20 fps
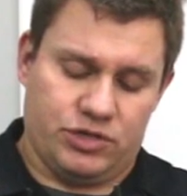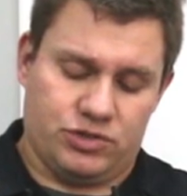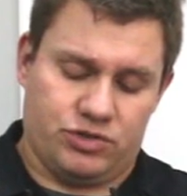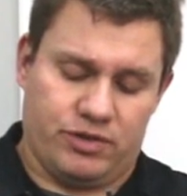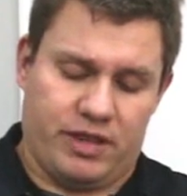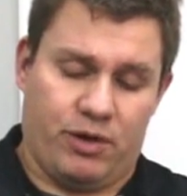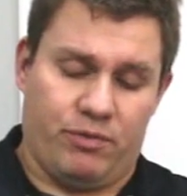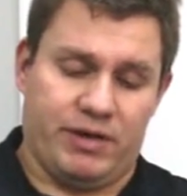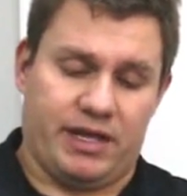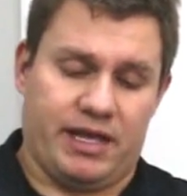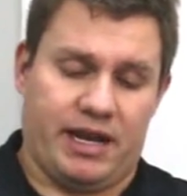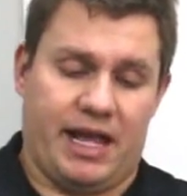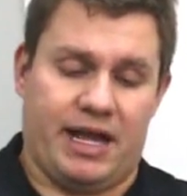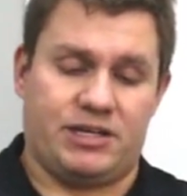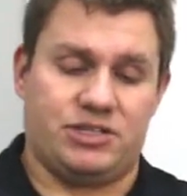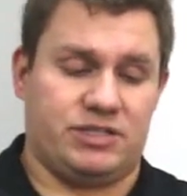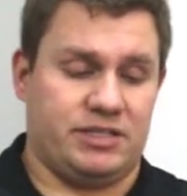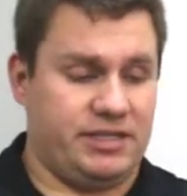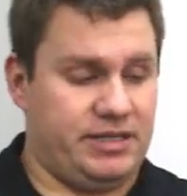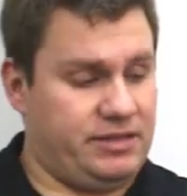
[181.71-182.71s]
so that we could
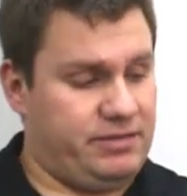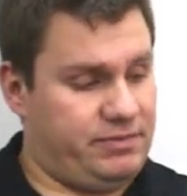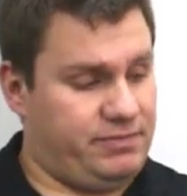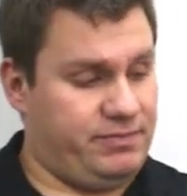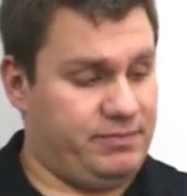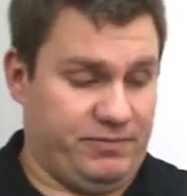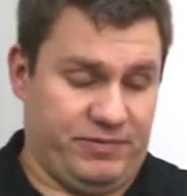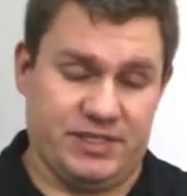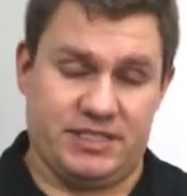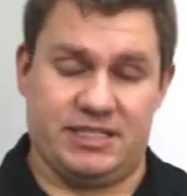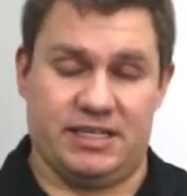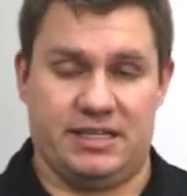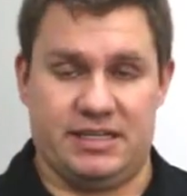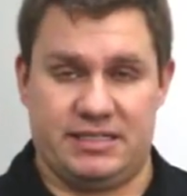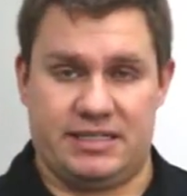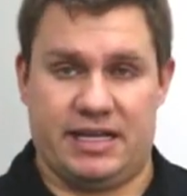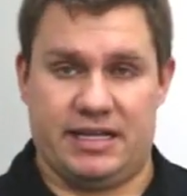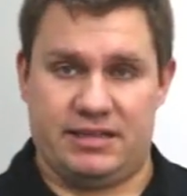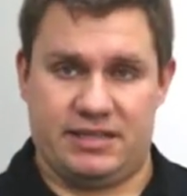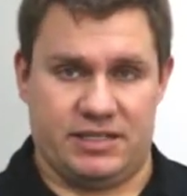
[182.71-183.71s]
actually
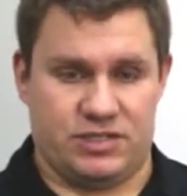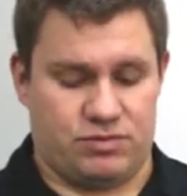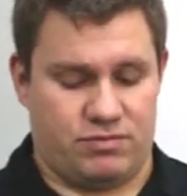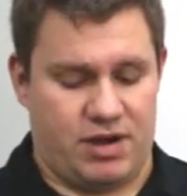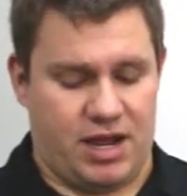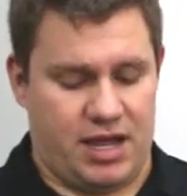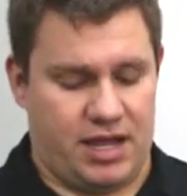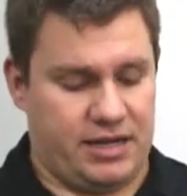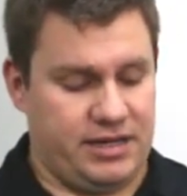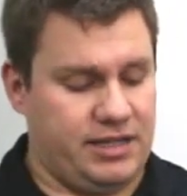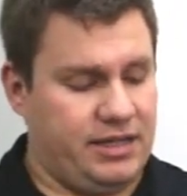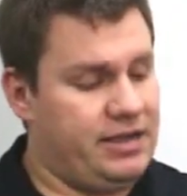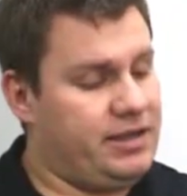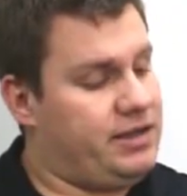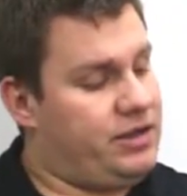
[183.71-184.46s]
facilitate this rod.